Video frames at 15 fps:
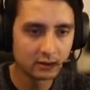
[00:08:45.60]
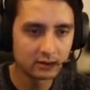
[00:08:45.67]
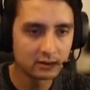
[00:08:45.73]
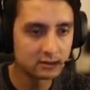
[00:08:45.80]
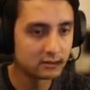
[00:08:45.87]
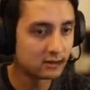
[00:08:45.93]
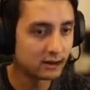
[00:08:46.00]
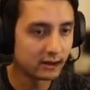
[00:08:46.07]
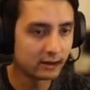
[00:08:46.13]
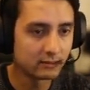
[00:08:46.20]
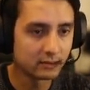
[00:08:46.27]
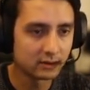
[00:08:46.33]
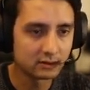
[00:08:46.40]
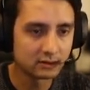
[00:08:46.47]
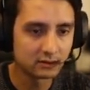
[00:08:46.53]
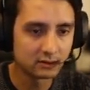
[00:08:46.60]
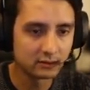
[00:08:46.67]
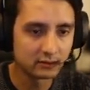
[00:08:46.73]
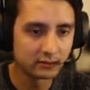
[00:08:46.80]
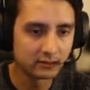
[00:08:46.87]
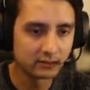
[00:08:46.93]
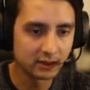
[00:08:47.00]
time actually
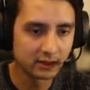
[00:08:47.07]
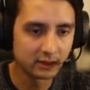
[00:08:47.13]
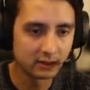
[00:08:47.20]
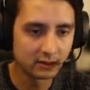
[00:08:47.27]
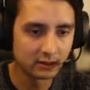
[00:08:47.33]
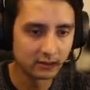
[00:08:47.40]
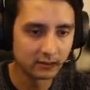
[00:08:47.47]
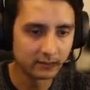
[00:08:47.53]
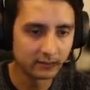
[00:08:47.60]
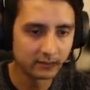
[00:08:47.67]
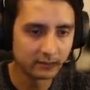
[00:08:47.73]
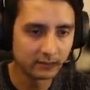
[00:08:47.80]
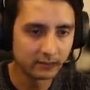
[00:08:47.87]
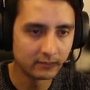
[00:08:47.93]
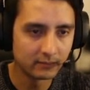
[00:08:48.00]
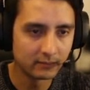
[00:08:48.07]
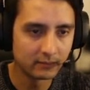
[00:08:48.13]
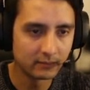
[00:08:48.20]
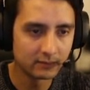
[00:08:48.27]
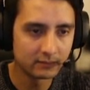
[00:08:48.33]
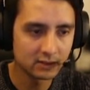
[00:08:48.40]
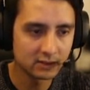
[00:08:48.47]
of my
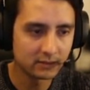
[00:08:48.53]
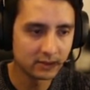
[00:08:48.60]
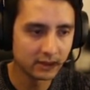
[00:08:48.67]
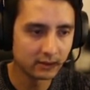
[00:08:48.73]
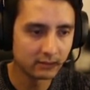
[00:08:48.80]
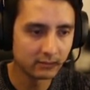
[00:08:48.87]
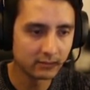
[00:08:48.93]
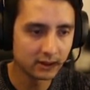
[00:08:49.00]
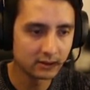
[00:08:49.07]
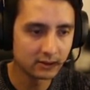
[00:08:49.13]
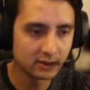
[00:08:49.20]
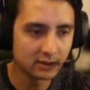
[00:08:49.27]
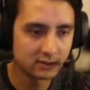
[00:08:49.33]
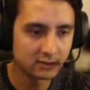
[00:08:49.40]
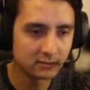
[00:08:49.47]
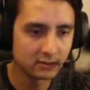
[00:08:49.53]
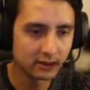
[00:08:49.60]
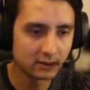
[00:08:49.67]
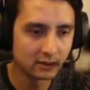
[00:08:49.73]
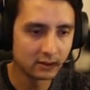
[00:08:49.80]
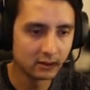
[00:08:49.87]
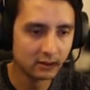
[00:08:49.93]
image plane.
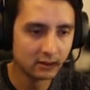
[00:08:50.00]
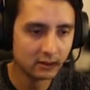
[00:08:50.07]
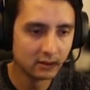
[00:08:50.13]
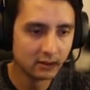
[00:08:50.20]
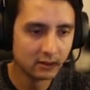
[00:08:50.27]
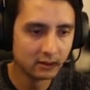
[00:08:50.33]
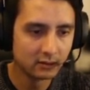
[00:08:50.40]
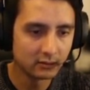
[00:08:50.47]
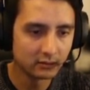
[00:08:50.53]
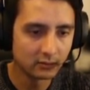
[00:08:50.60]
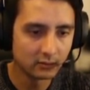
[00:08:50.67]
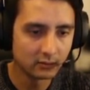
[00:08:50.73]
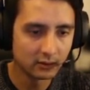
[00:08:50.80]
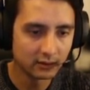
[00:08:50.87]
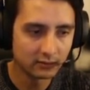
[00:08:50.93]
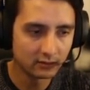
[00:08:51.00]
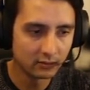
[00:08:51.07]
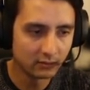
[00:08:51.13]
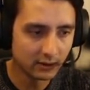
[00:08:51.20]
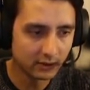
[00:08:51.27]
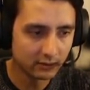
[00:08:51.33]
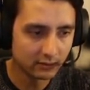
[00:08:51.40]
So let's go
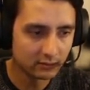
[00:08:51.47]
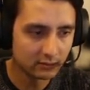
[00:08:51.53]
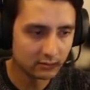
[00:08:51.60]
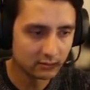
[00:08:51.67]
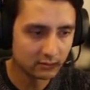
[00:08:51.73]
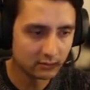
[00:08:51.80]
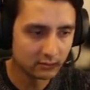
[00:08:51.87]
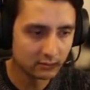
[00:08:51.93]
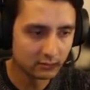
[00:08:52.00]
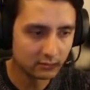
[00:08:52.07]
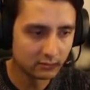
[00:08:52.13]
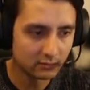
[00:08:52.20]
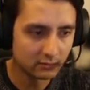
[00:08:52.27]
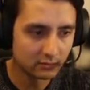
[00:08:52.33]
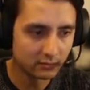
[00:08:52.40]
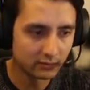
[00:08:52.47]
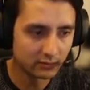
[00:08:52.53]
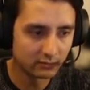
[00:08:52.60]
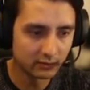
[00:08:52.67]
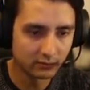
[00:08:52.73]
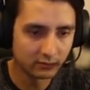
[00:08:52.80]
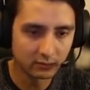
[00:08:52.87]
back to
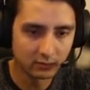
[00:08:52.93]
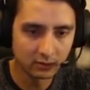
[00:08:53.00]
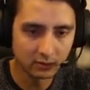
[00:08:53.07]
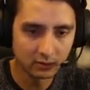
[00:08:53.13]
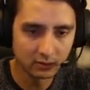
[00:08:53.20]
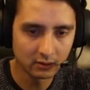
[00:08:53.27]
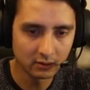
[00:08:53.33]
254.